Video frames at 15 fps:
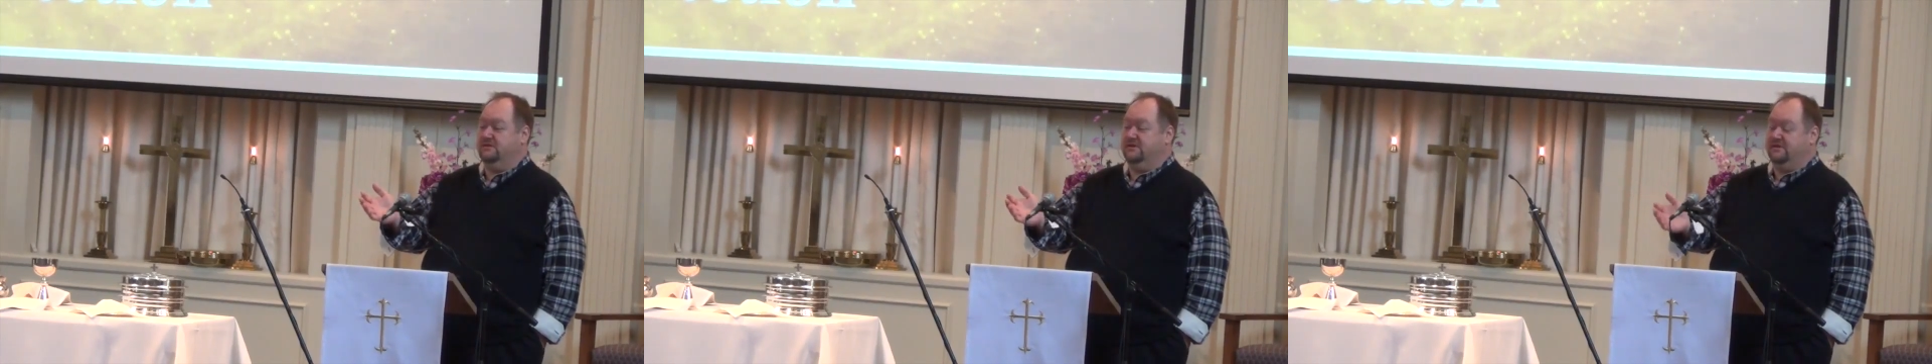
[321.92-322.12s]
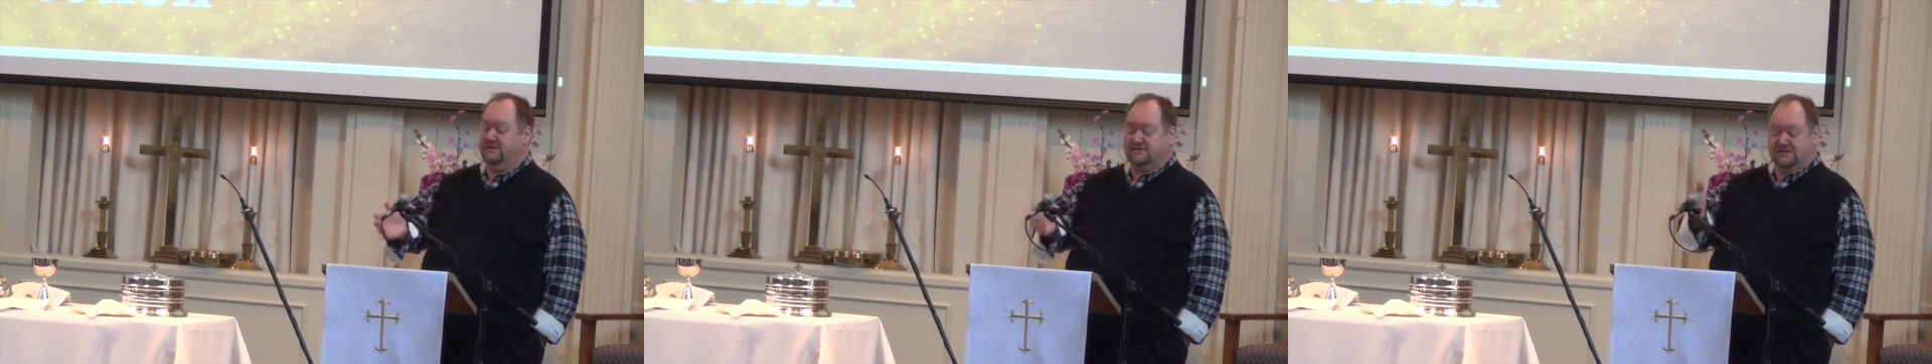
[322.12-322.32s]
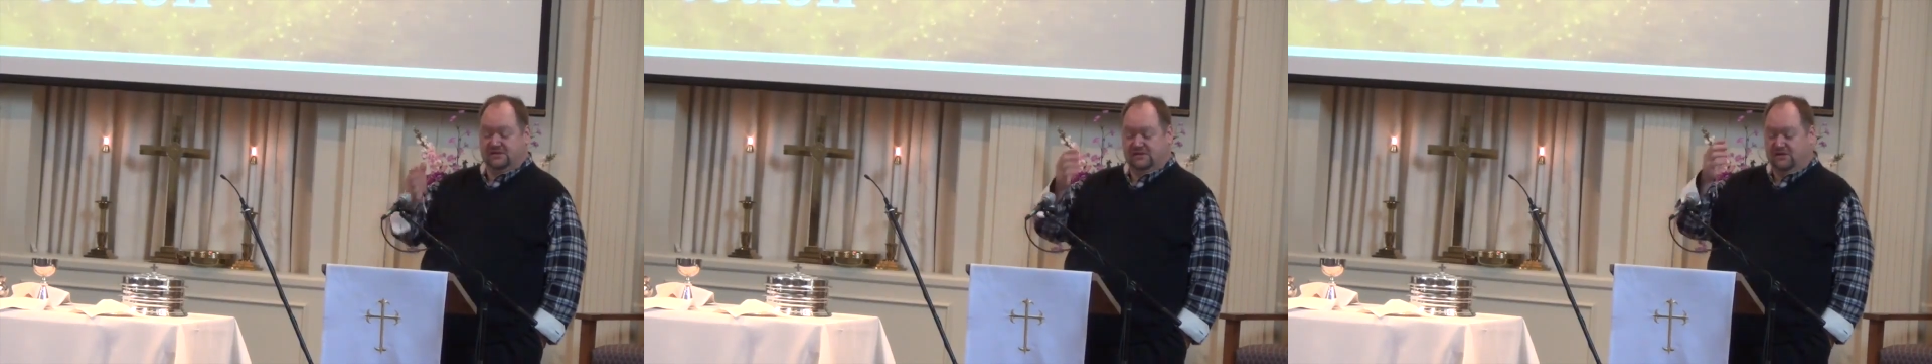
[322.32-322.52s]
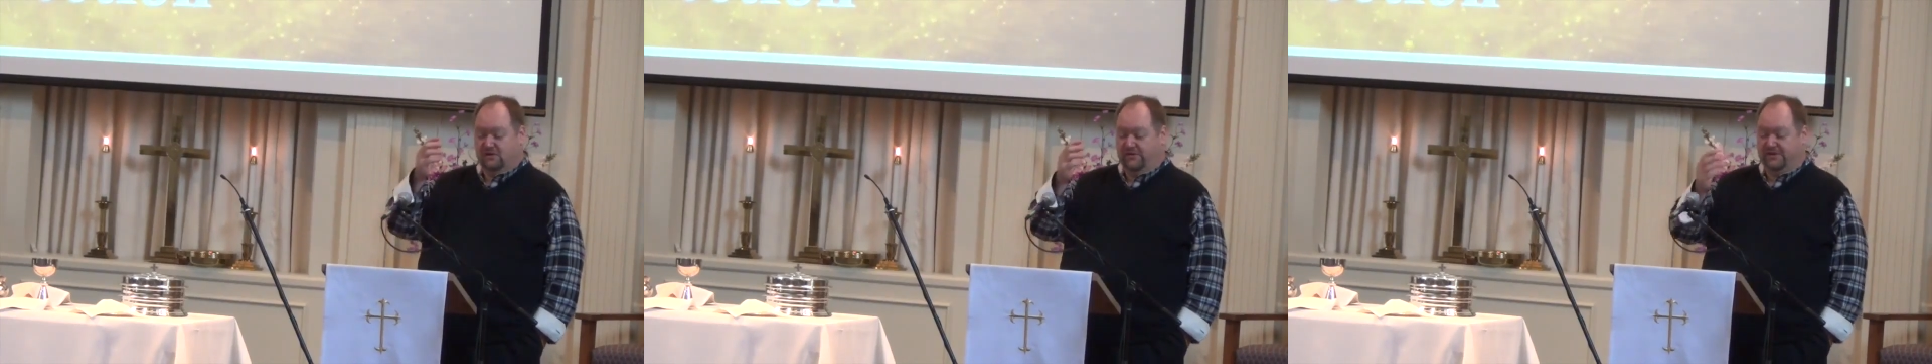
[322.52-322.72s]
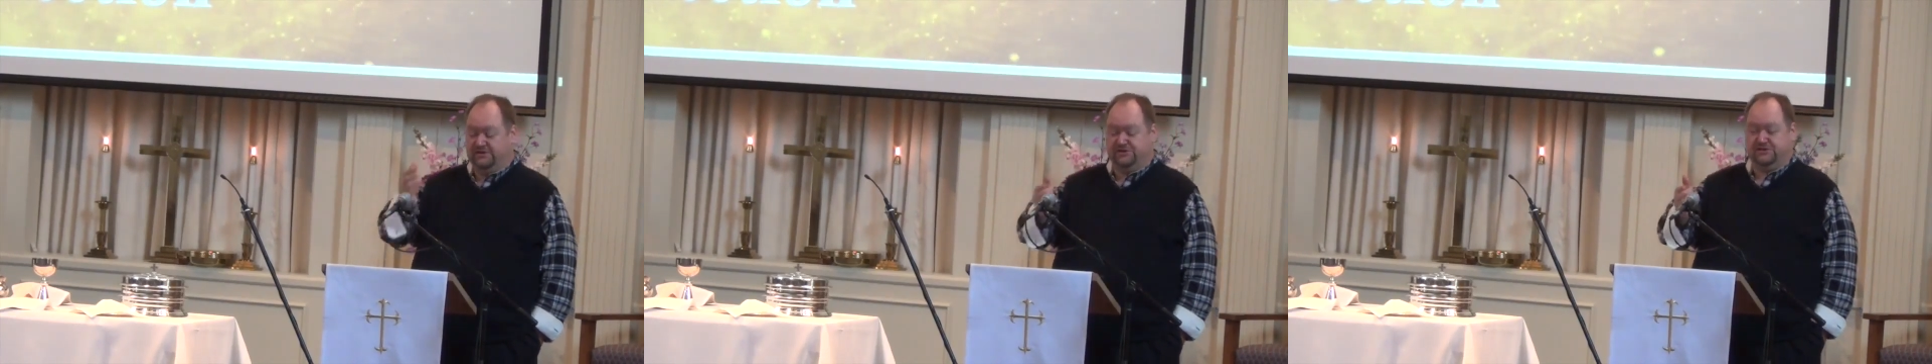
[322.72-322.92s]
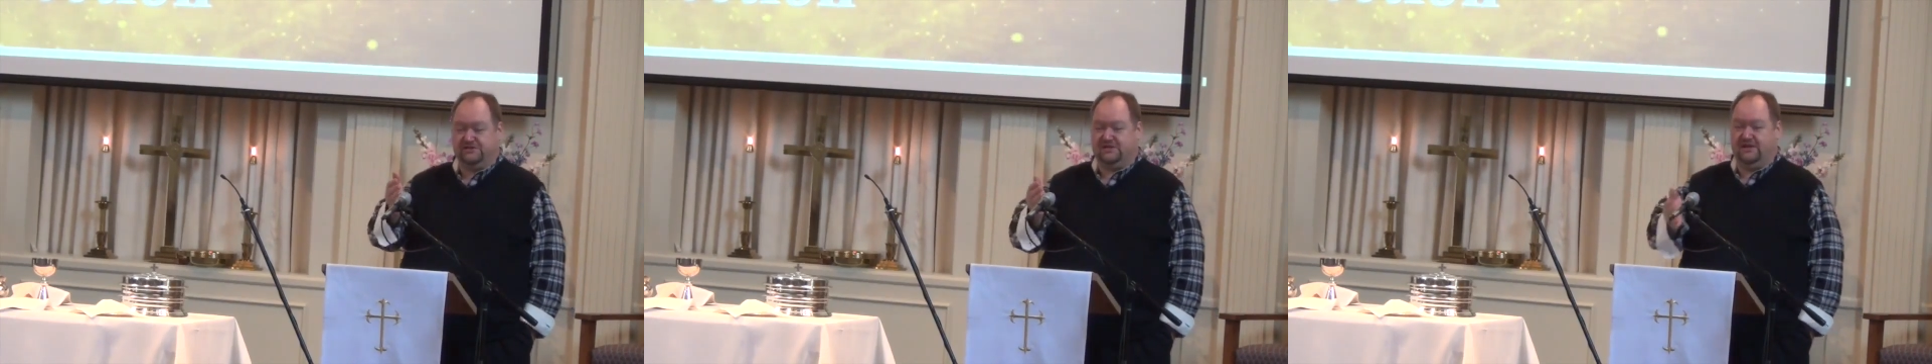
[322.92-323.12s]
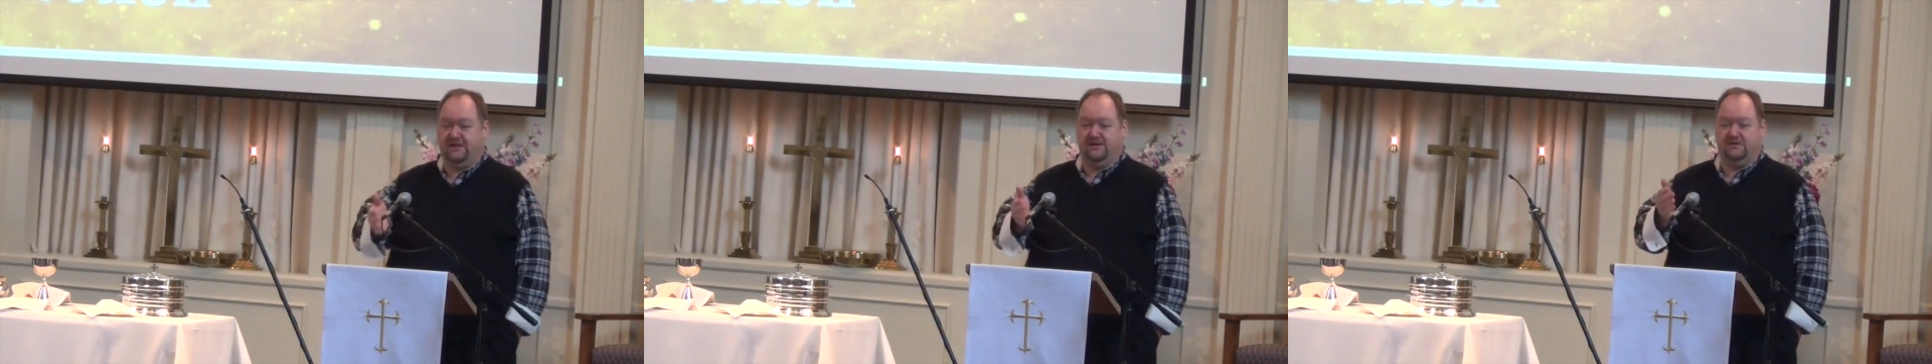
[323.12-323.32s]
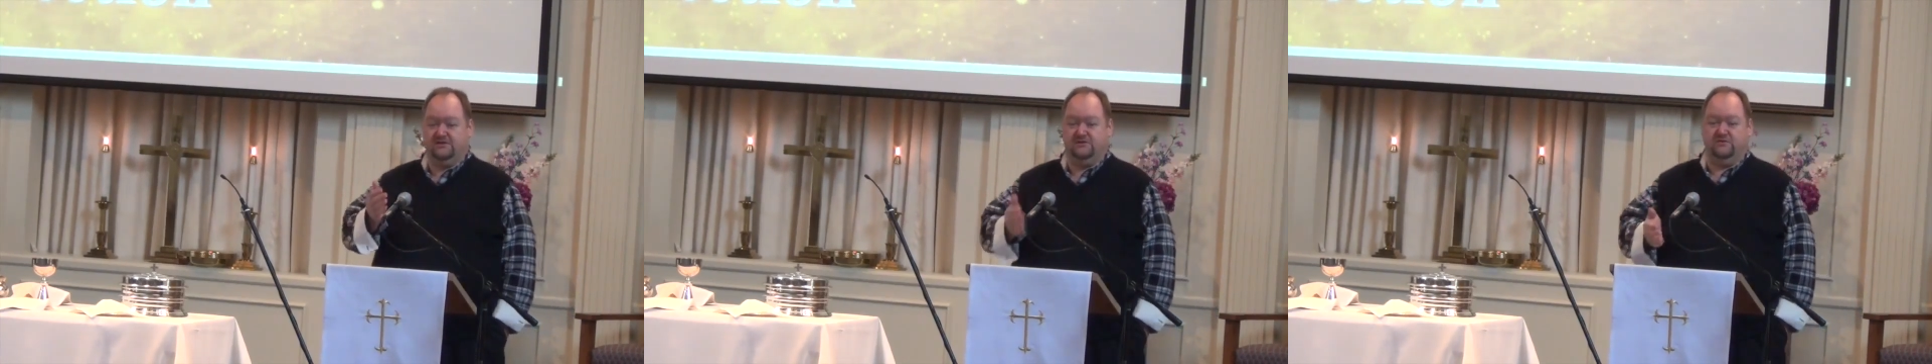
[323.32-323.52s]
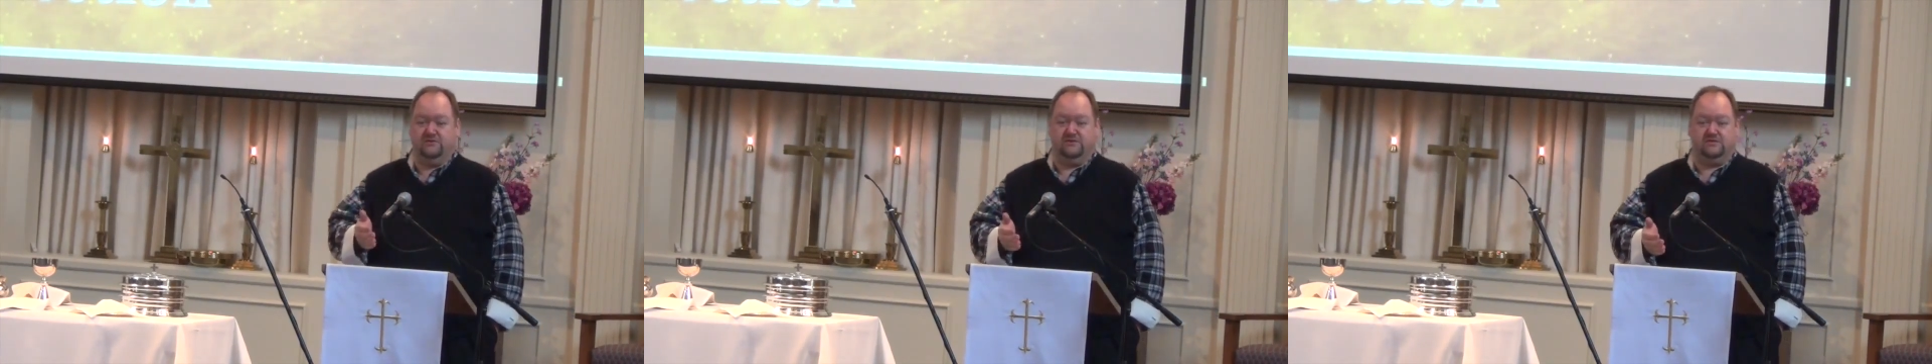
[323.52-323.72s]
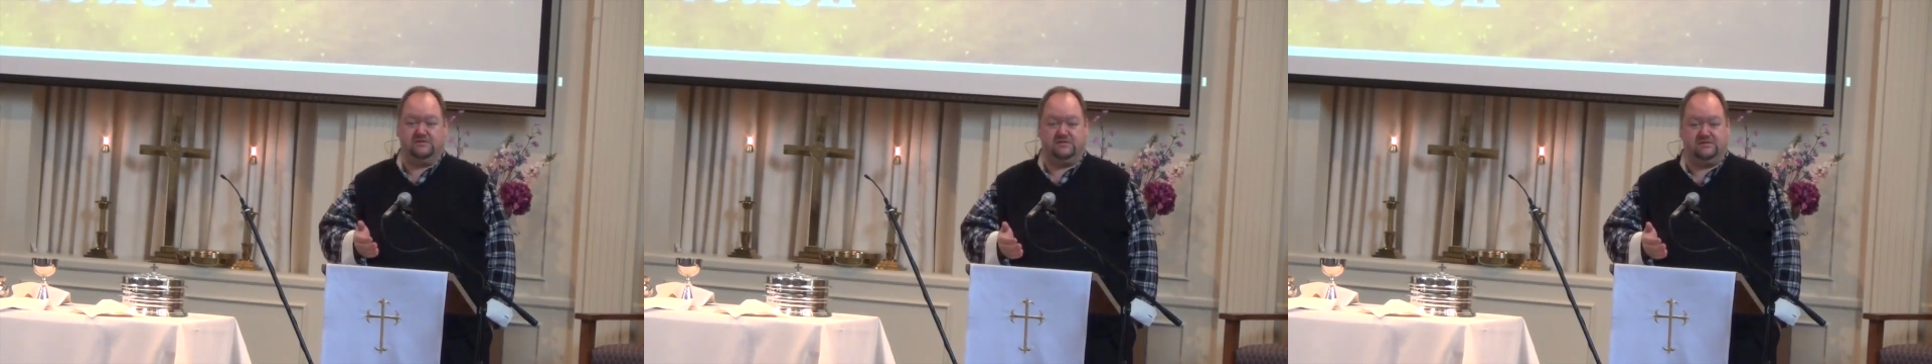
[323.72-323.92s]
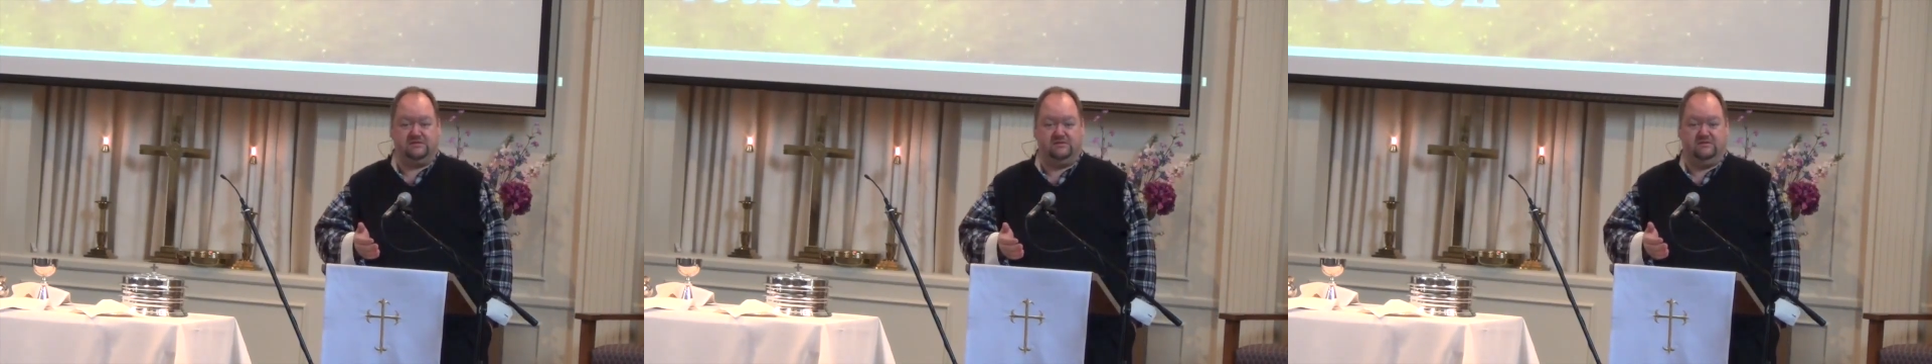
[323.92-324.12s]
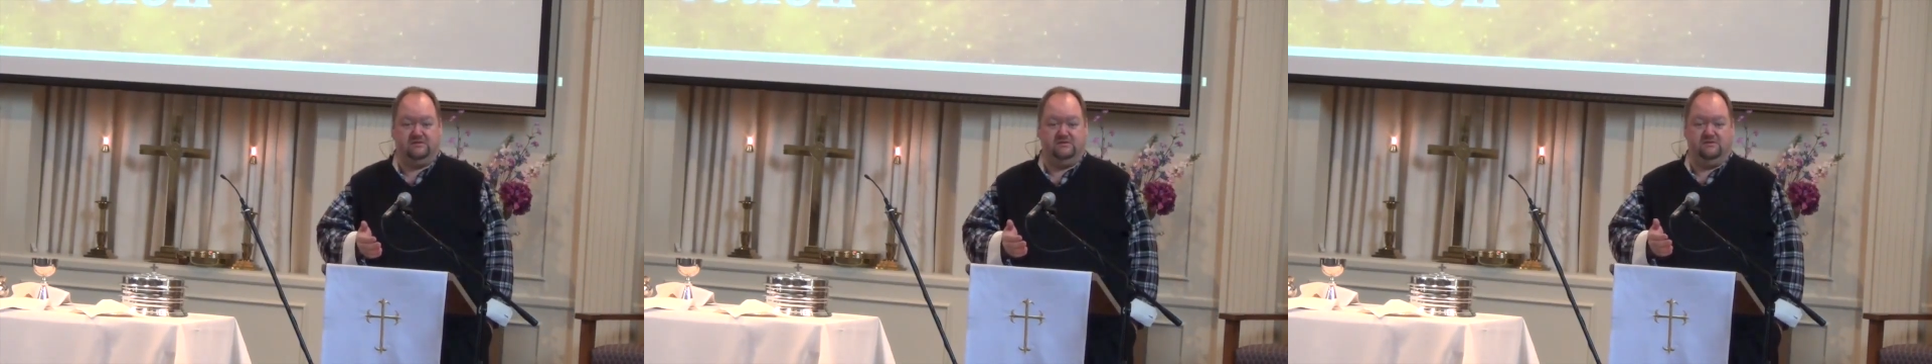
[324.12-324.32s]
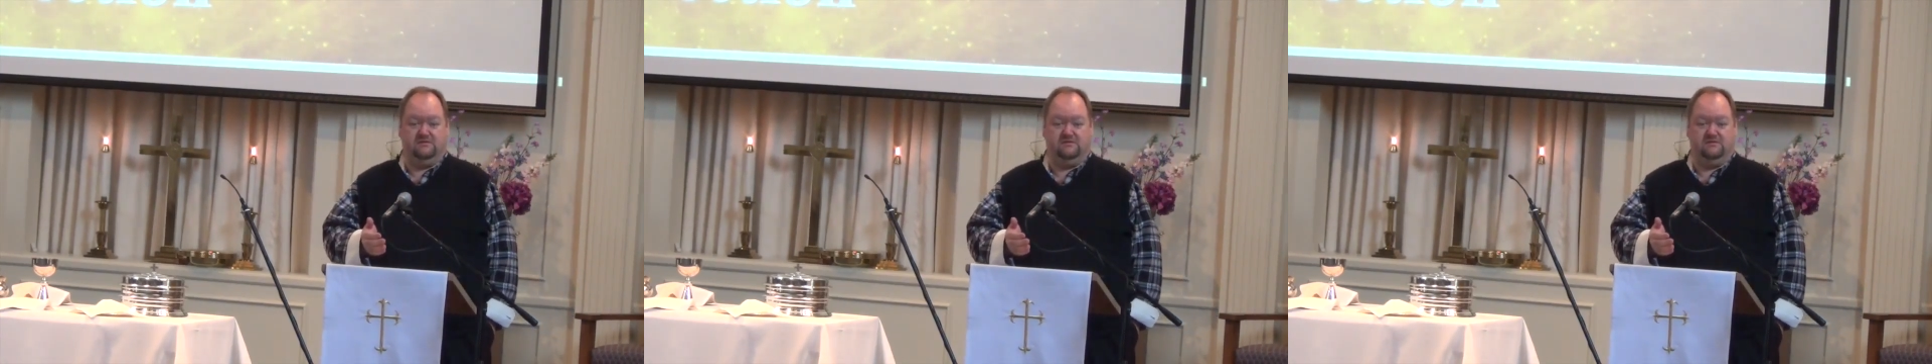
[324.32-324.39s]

And he said, You know, I just can't do this.